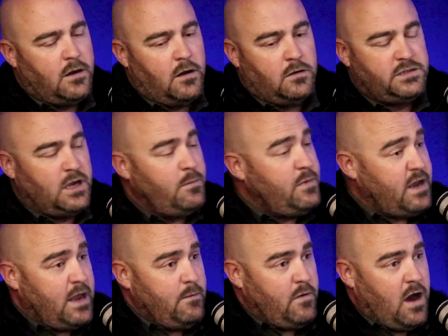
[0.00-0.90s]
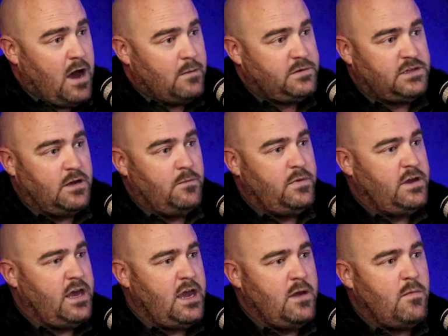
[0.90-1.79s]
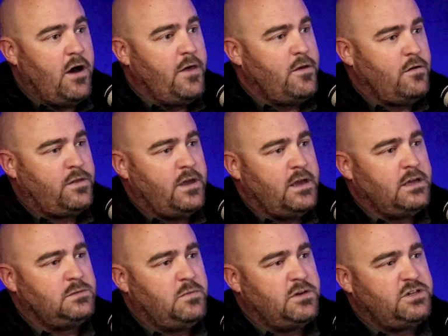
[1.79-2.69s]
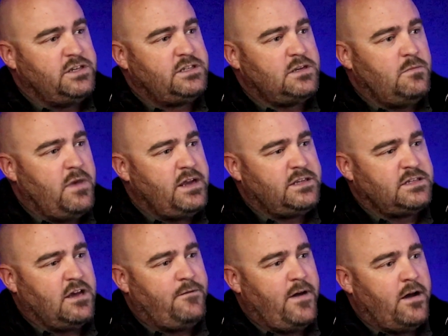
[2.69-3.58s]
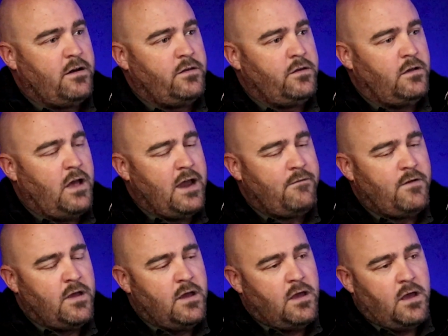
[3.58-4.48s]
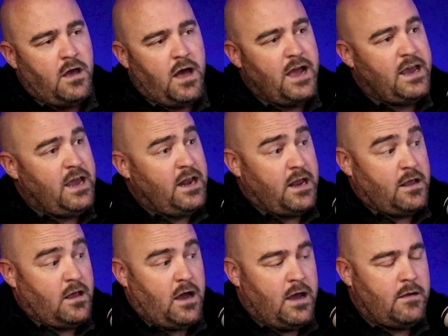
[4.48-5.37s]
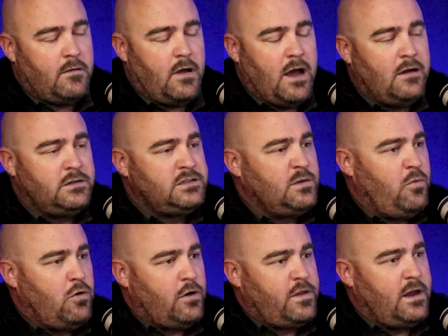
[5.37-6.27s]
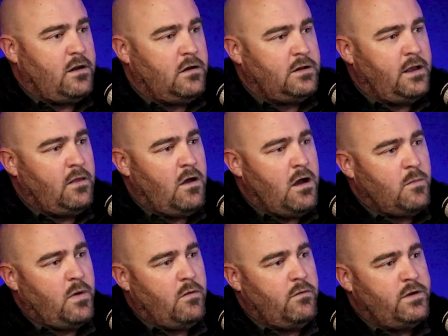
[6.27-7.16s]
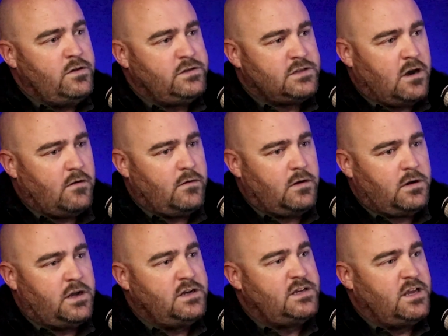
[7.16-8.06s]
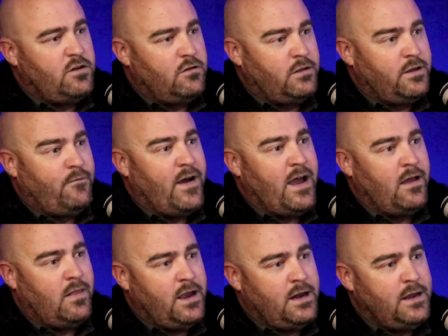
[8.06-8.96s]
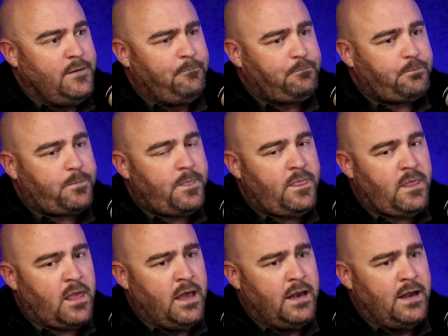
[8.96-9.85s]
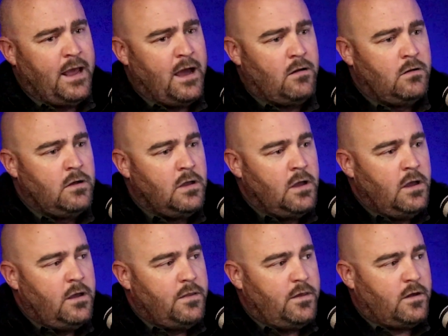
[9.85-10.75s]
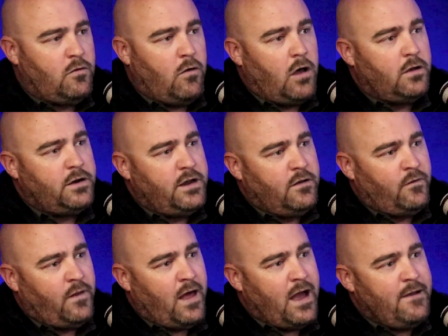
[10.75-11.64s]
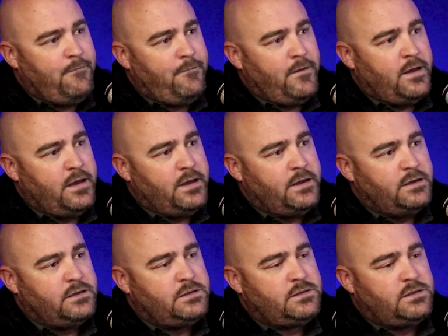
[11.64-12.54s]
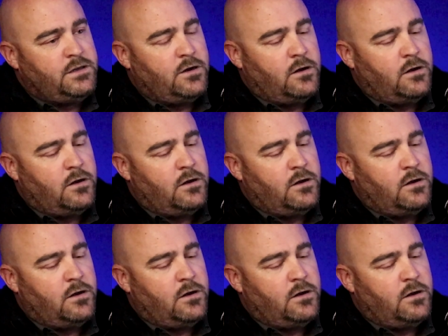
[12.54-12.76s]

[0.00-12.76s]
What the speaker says: some became cops, some became other things, but just to make stuff out of their life, I get it. I'll support that all day long. But when you start continually violating, and now the quality of life is,